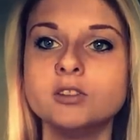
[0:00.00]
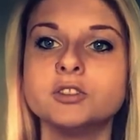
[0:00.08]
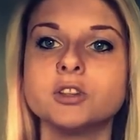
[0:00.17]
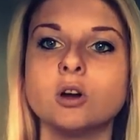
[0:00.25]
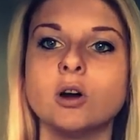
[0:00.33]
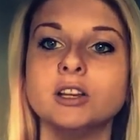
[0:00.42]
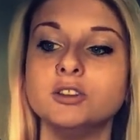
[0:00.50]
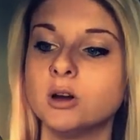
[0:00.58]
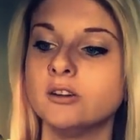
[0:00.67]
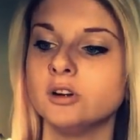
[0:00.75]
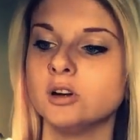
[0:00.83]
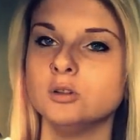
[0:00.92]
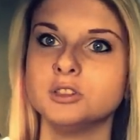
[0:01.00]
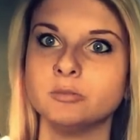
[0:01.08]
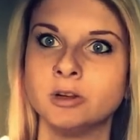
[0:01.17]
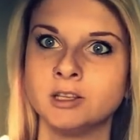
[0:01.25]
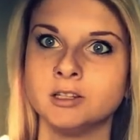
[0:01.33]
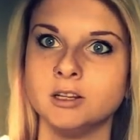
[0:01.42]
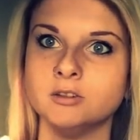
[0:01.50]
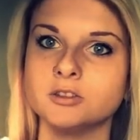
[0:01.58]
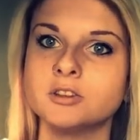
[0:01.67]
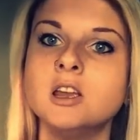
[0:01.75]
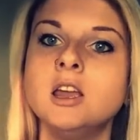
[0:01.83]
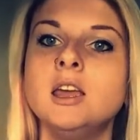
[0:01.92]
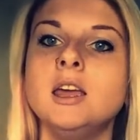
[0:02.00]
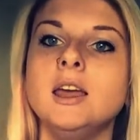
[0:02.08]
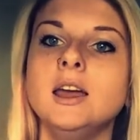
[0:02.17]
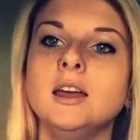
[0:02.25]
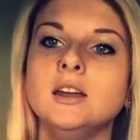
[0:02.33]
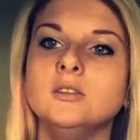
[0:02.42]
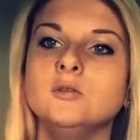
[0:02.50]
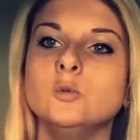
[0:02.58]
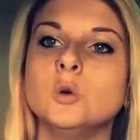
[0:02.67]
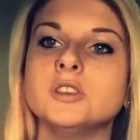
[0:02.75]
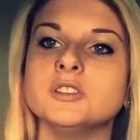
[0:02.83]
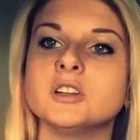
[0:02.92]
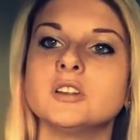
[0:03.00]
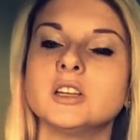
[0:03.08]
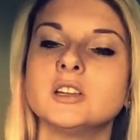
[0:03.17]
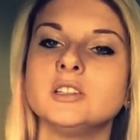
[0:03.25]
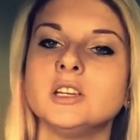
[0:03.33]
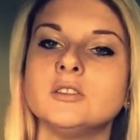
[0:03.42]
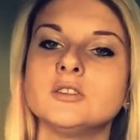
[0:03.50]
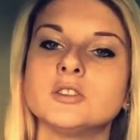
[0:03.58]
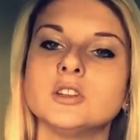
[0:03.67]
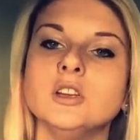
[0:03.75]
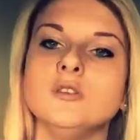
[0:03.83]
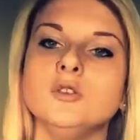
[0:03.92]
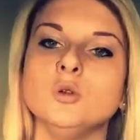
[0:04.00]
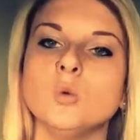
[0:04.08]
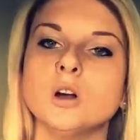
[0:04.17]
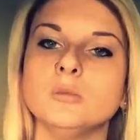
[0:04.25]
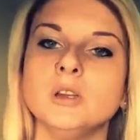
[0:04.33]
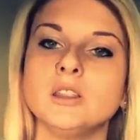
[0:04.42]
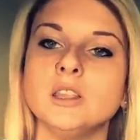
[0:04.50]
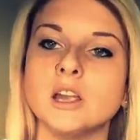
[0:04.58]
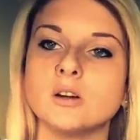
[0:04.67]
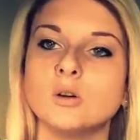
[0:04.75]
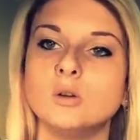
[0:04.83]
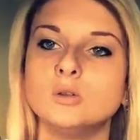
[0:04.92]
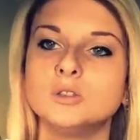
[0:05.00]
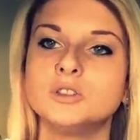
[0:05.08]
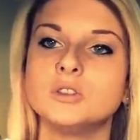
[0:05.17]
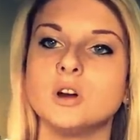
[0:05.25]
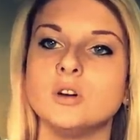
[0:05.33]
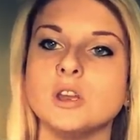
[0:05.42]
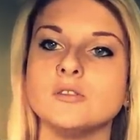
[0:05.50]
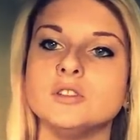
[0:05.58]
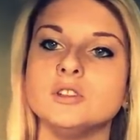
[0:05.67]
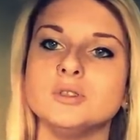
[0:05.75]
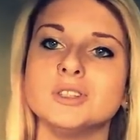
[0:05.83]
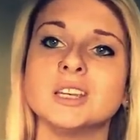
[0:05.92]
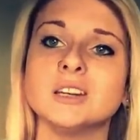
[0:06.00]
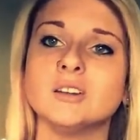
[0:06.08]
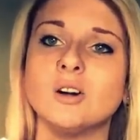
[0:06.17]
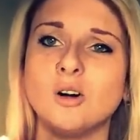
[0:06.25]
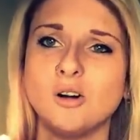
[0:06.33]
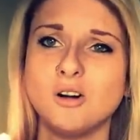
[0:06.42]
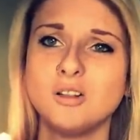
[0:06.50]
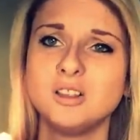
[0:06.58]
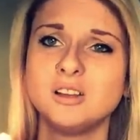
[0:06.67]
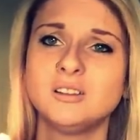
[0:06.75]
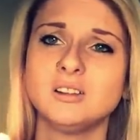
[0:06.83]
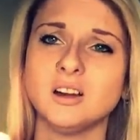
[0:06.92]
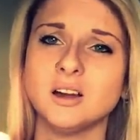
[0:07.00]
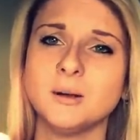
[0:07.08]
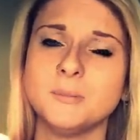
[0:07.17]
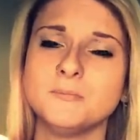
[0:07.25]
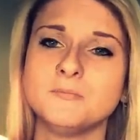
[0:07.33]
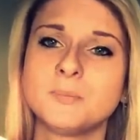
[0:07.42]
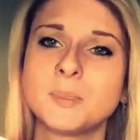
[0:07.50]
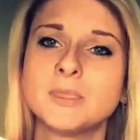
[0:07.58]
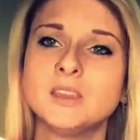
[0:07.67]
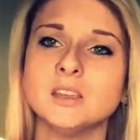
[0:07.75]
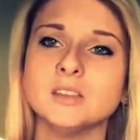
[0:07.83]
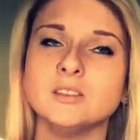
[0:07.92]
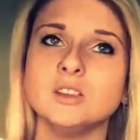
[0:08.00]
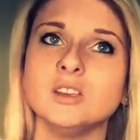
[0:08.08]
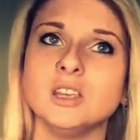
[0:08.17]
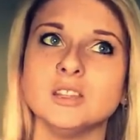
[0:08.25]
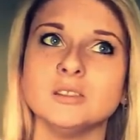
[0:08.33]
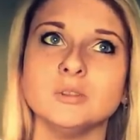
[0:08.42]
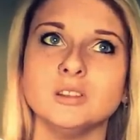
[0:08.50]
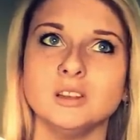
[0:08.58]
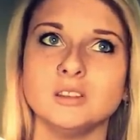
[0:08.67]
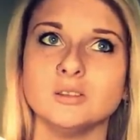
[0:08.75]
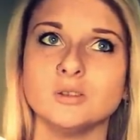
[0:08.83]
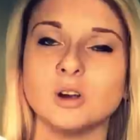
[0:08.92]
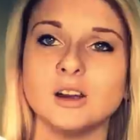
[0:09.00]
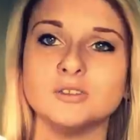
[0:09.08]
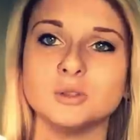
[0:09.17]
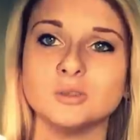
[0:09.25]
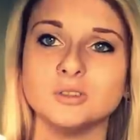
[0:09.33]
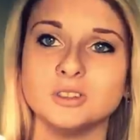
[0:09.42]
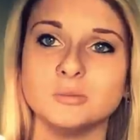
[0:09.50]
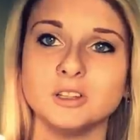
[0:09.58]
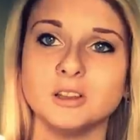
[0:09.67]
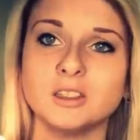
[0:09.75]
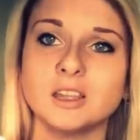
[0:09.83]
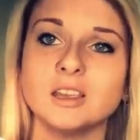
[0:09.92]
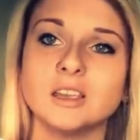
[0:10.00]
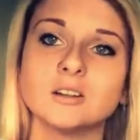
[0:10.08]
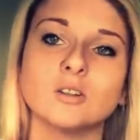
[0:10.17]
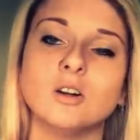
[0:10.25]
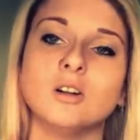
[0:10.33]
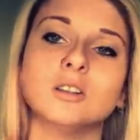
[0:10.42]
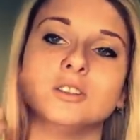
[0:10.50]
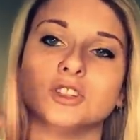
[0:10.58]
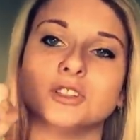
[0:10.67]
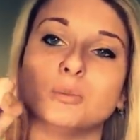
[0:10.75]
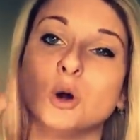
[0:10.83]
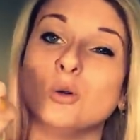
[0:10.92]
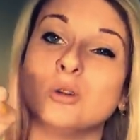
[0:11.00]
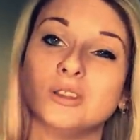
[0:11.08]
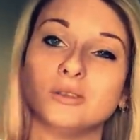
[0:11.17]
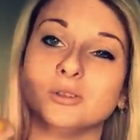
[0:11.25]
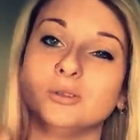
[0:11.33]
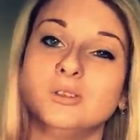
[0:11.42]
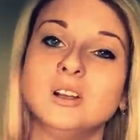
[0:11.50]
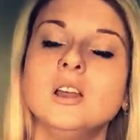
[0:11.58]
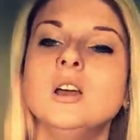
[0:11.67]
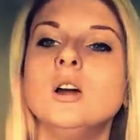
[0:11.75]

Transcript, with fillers: so I do have air holes in my containers. And with the Sterilite containers, if you want to make the air holes, all you have to do is get an awl. You can get them in like the craft store or something like that. Get an awl and just poke it through,